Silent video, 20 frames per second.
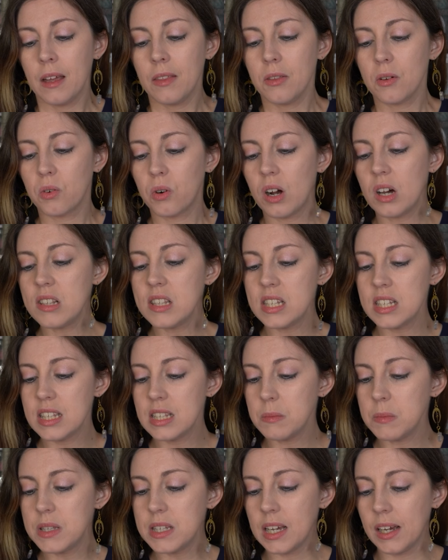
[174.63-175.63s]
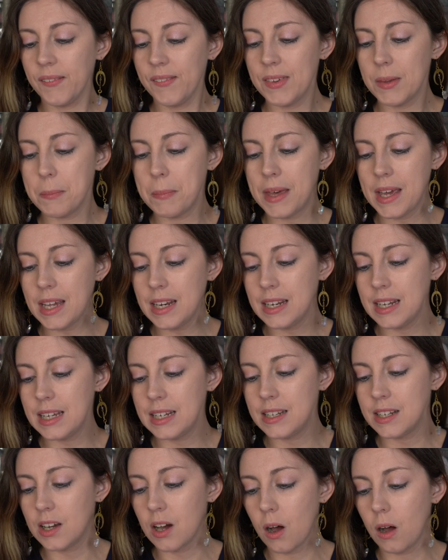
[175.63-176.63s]
The Roths themselves may
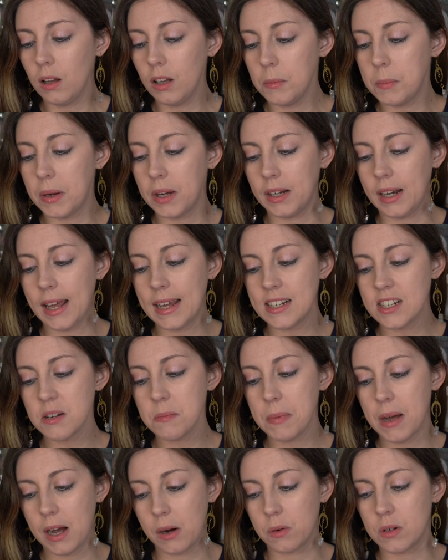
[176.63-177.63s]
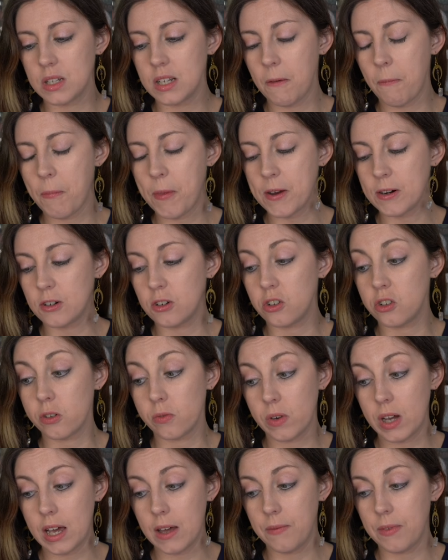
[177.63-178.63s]
need to call upon ancient powers if they're to
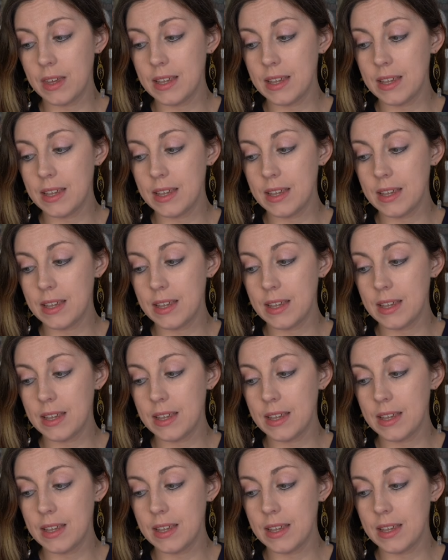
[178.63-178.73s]
survive,